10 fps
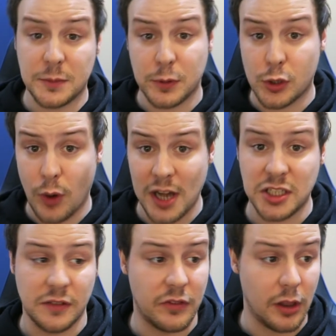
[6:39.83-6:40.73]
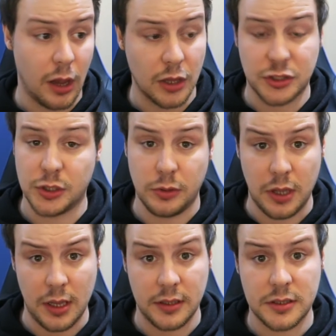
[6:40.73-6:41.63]
progression for the last 2
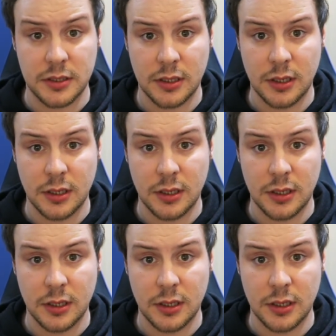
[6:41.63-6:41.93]
years.